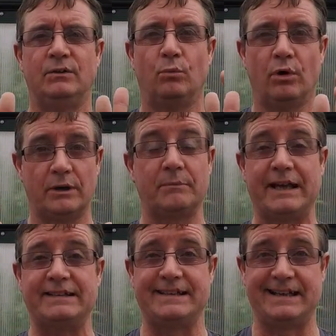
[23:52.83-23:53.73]
What I'm
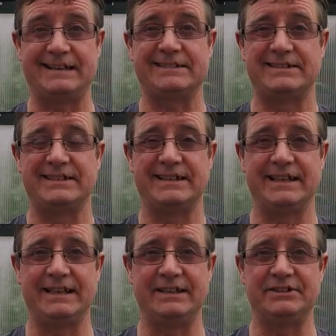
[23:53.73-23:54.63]
getting at
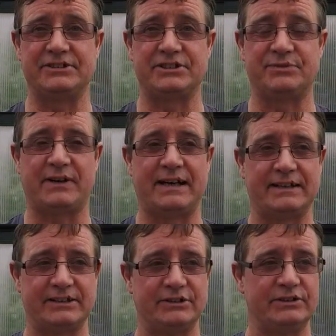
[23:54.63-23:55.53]
is the
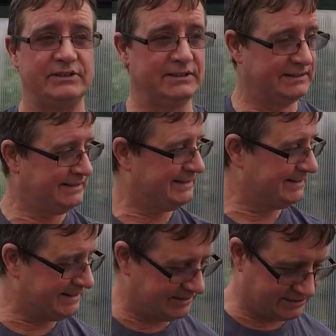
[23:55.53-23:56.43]
fact that
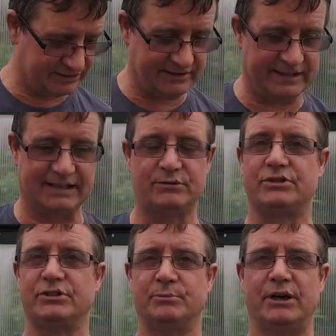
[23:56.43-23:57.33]
this greenhouse
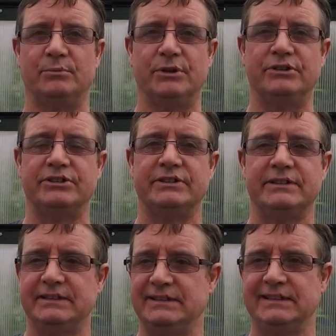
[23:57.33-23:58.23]
at the moment
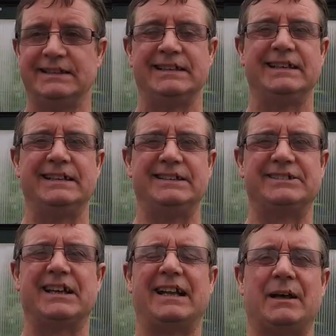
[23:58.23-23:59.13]

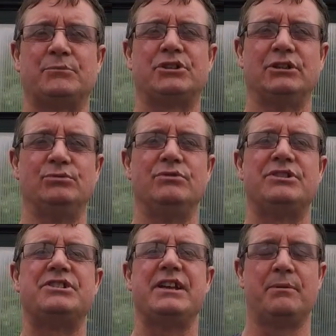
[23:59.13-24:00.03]
is an absolute
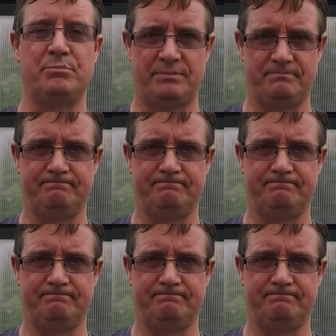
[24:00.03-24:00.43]
tip.